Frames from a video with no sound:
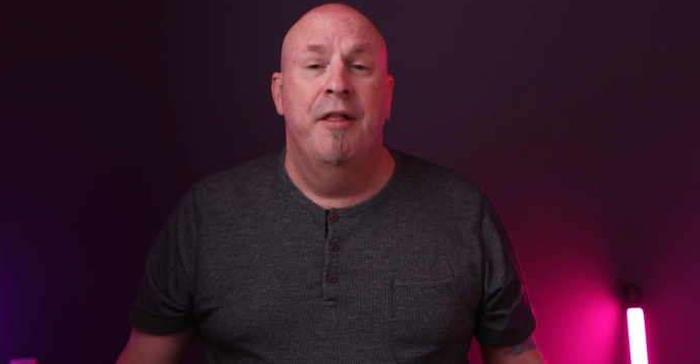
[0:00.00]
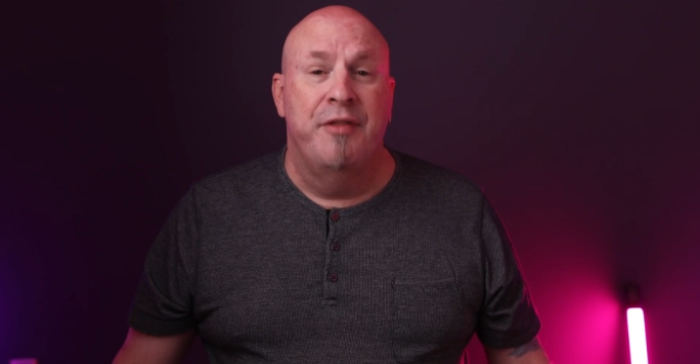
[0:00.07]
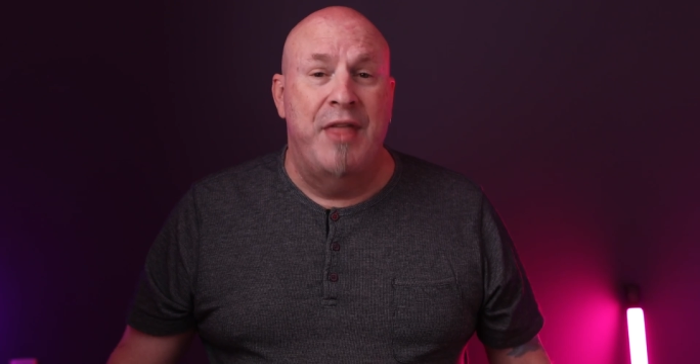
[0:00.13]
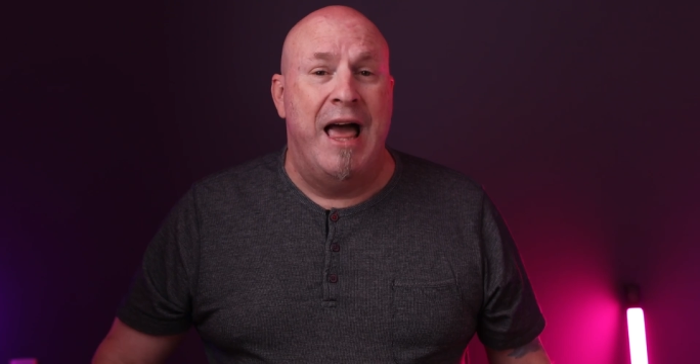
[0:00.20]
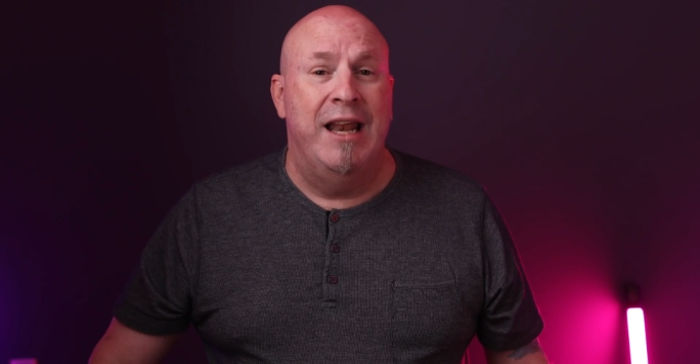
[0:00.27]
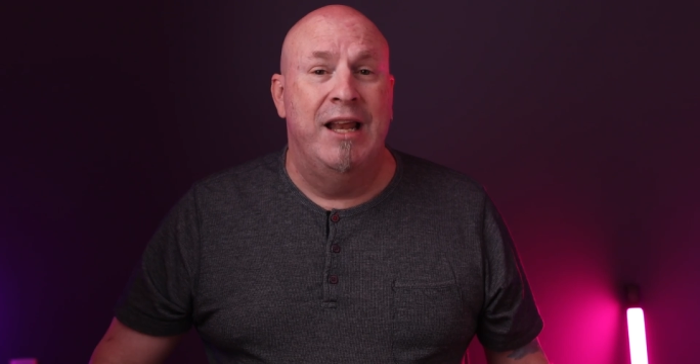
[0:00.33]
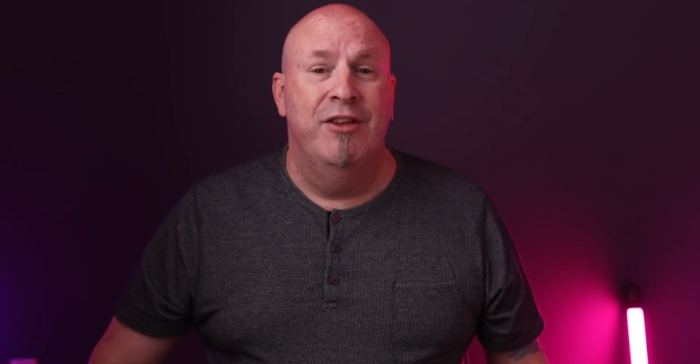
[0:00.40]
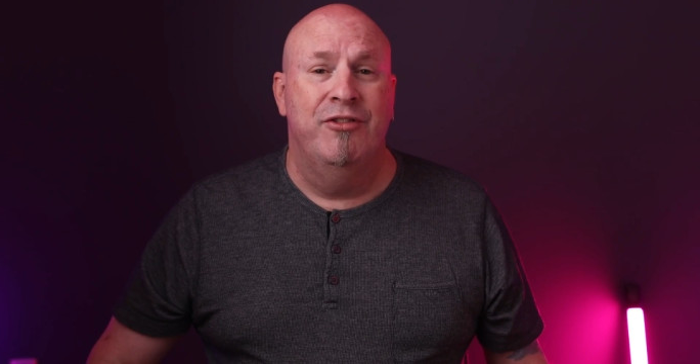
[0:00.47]

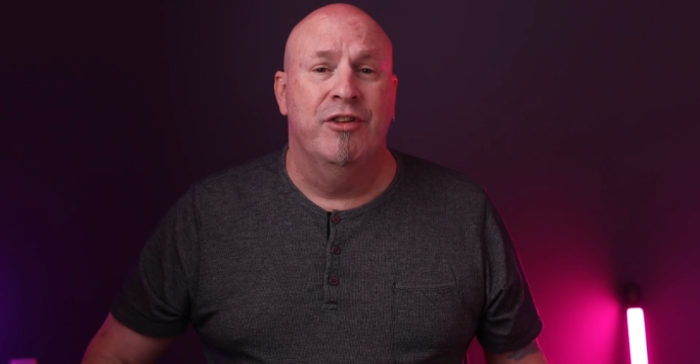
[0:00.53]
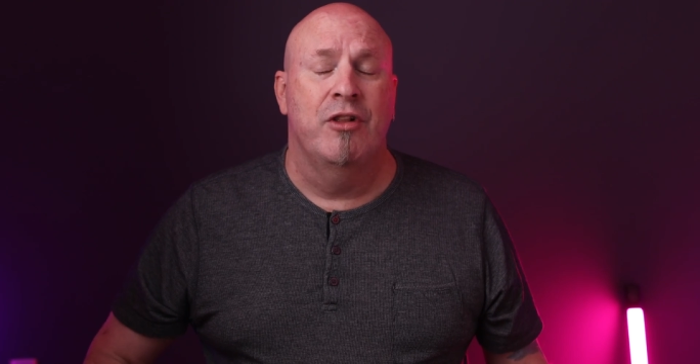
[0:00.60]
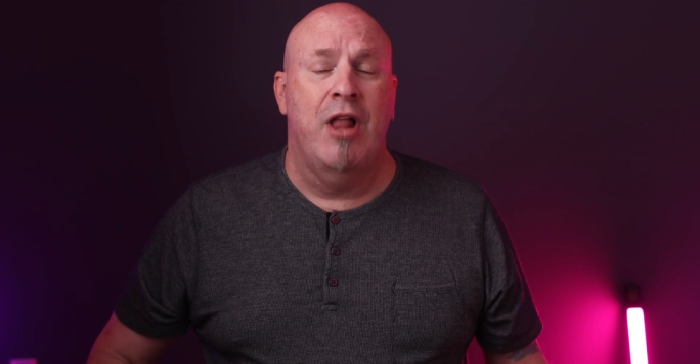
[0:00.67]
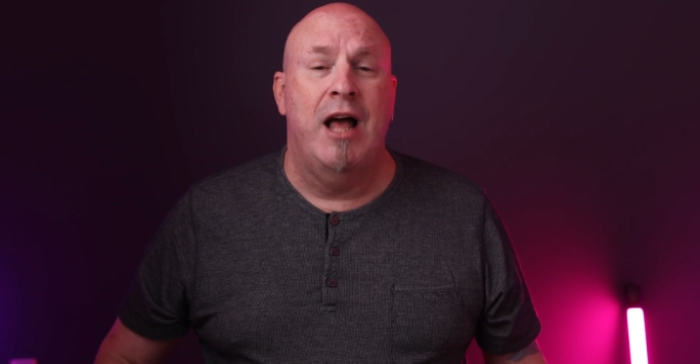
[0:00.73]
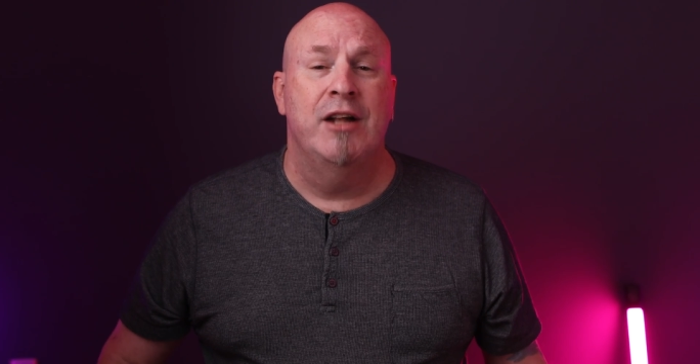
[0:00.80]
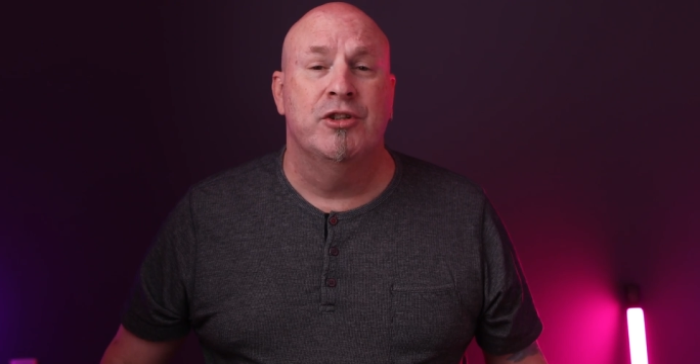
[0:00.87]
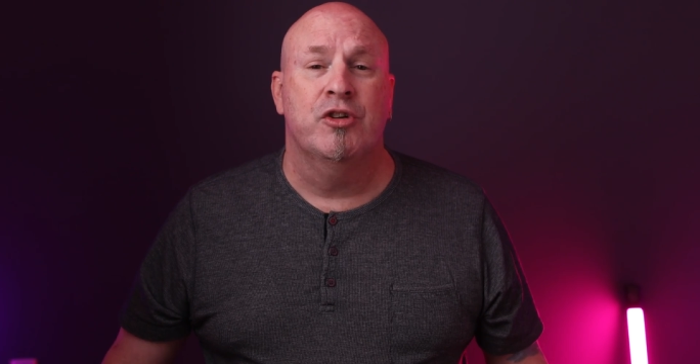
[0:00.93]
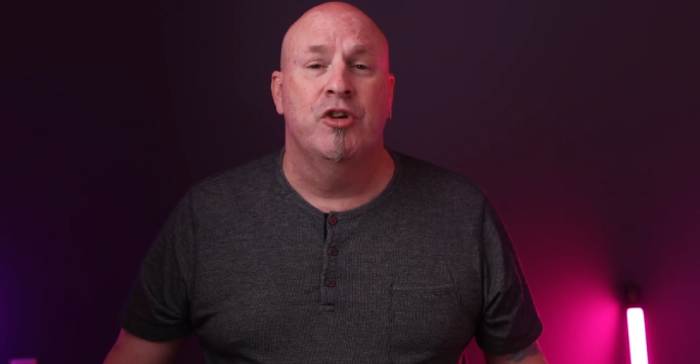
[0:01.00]
that is a
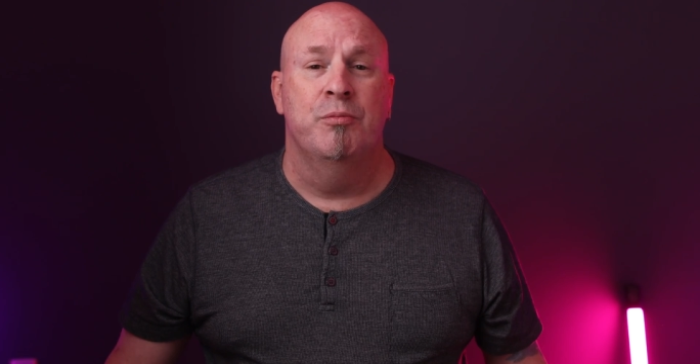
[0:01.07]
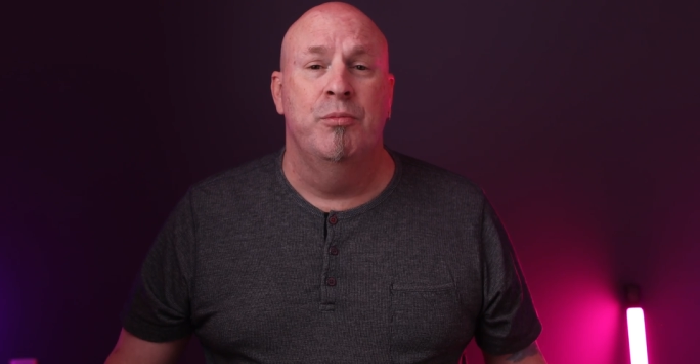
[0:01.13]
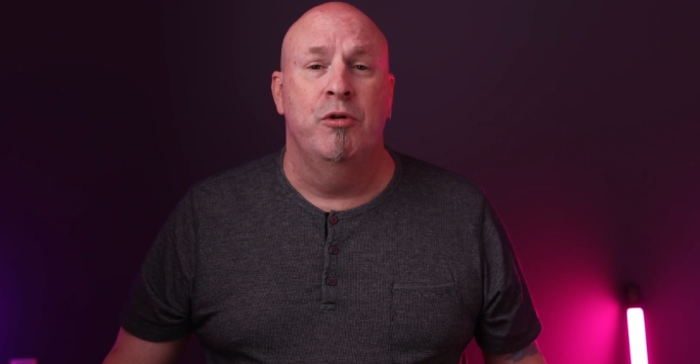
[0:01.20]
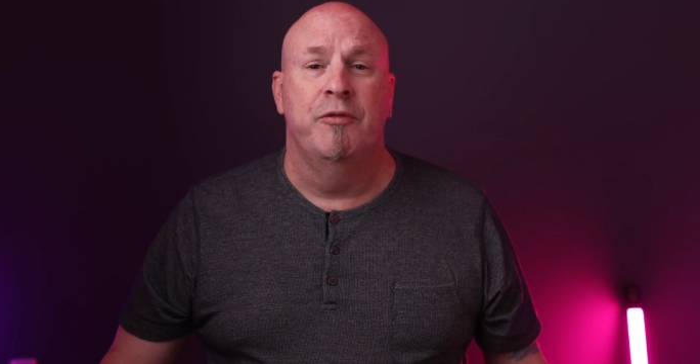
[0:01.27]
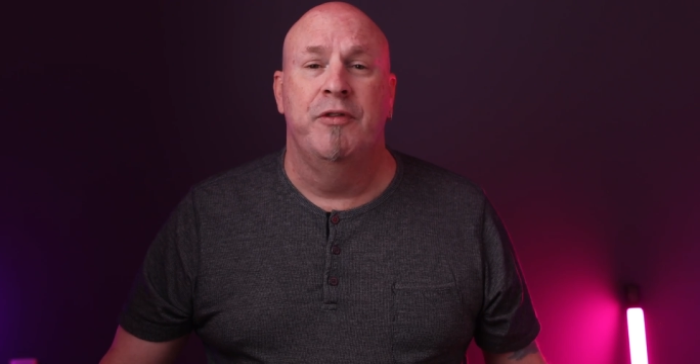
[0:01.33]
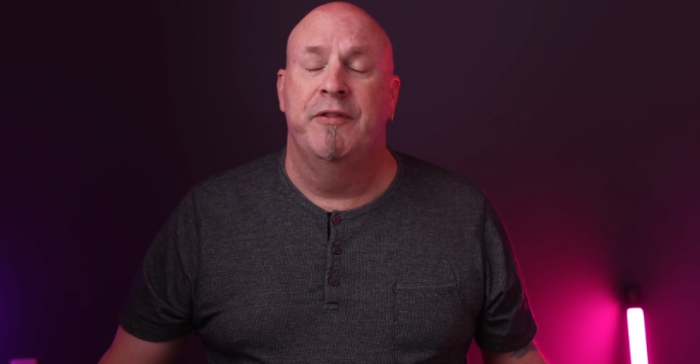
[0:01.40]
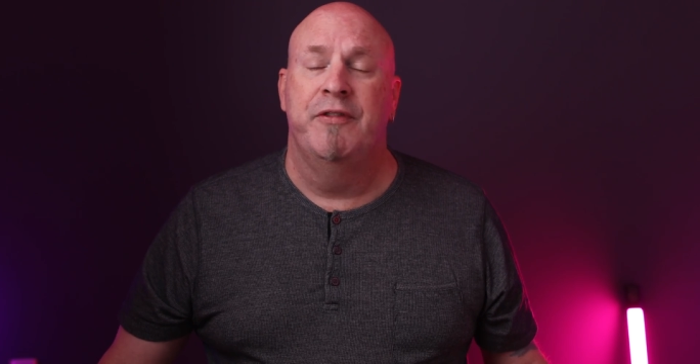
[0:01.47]
logical move.